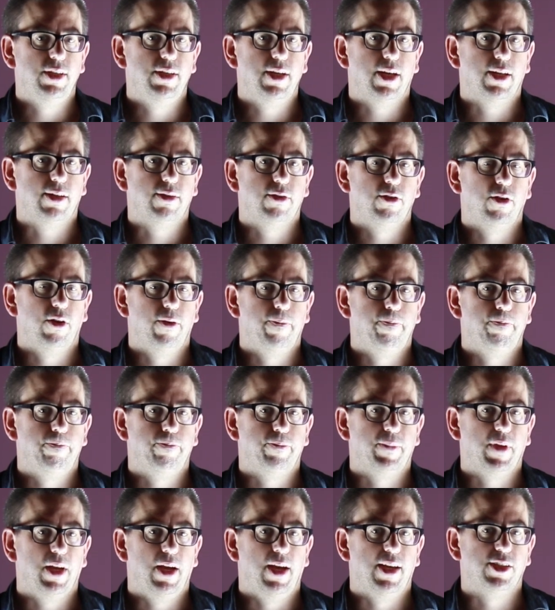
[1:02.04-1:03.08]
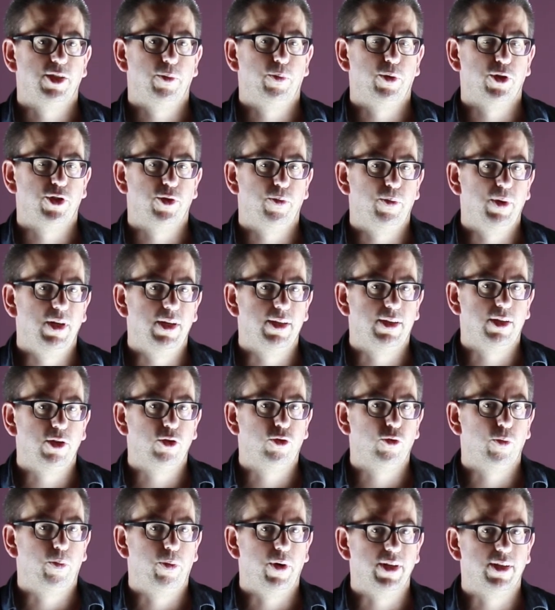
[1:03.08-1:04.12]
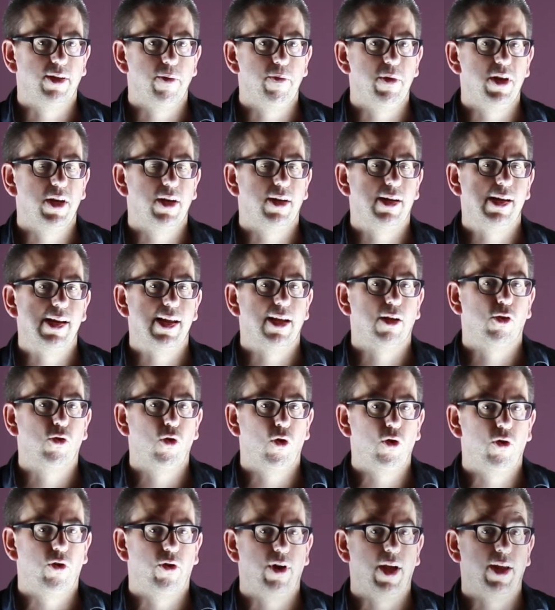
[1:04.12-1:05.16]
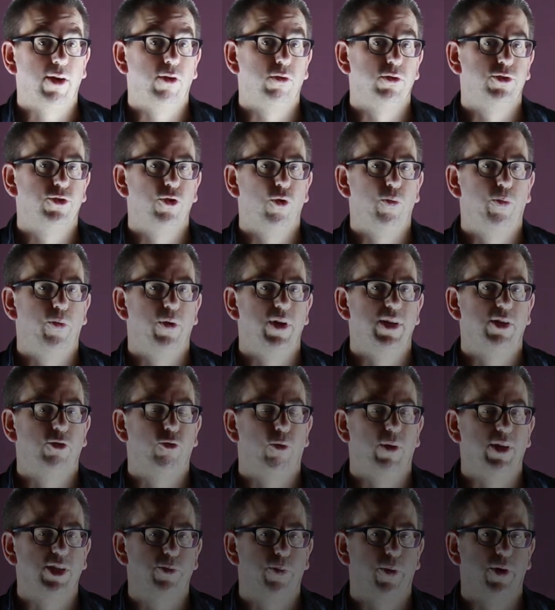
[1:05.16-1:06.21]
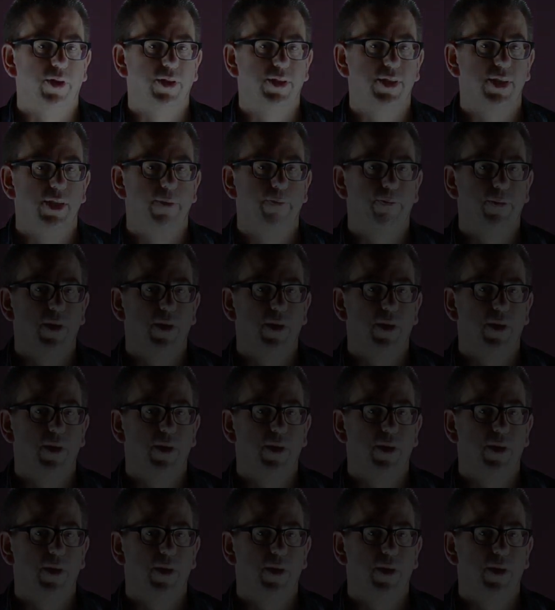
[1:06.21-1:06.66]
that has the possibility to print immediately in color and also print transparency.